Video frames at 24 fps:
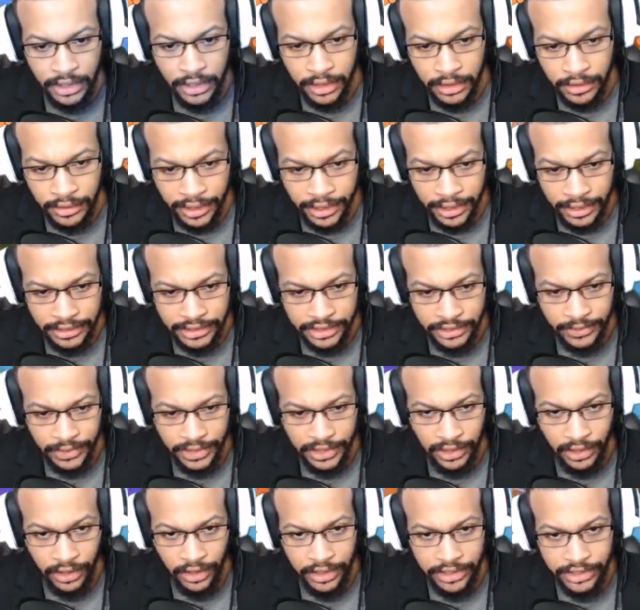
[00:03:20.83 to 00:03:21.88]
Okay, so we
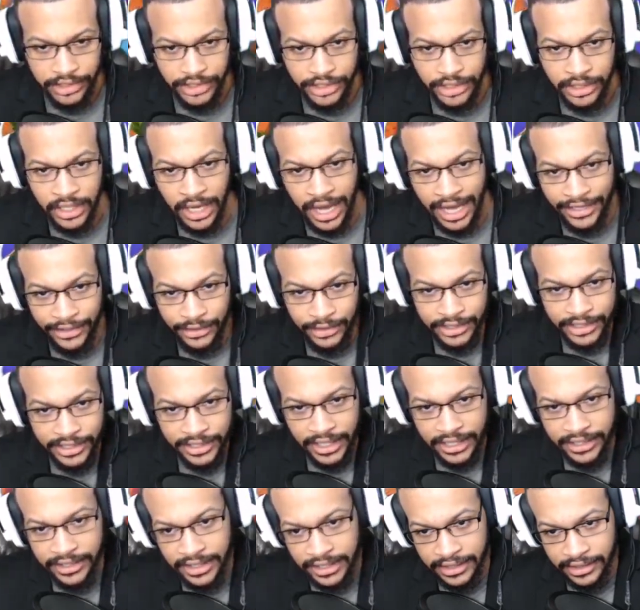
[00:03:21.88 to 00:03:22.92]
launch. I do see
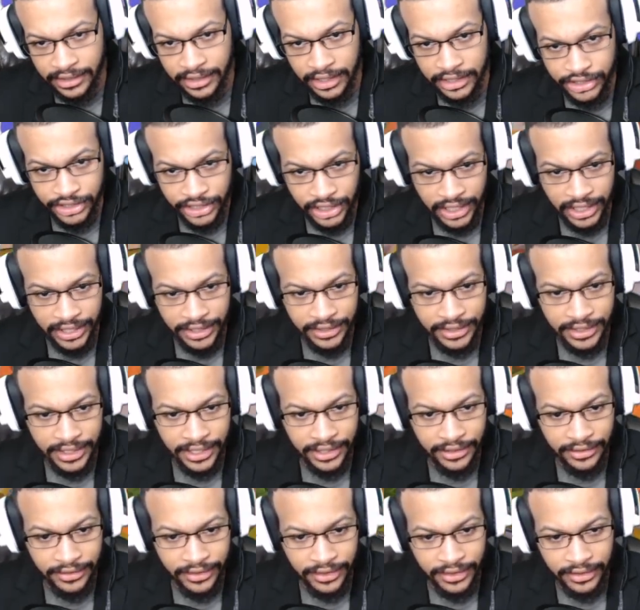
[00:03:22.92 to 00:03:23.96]
that the gunshot
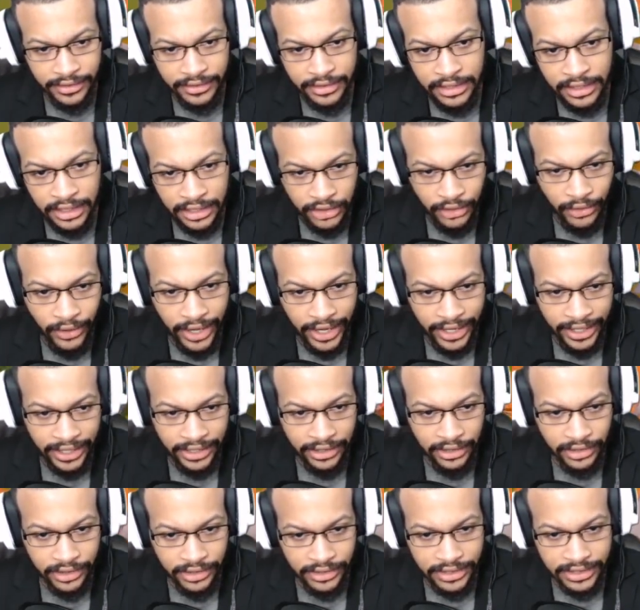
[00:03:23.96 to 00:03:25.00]
indicator there. Go ahead and
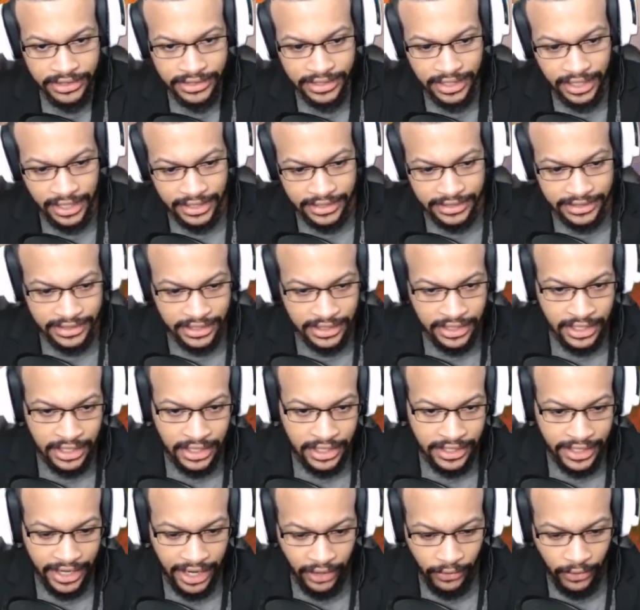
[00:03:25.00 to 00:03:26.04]
look at these guys.
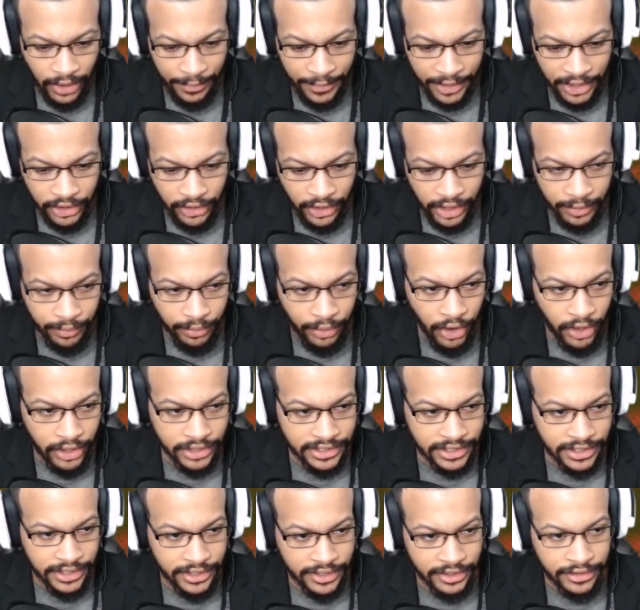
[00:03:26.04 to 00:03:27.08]
Now I'm gonna go ahead and pause
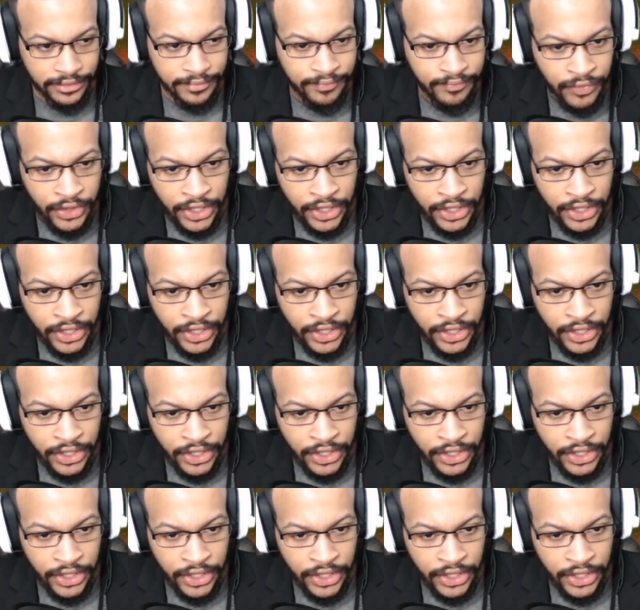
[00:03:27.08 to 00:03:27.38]
it here.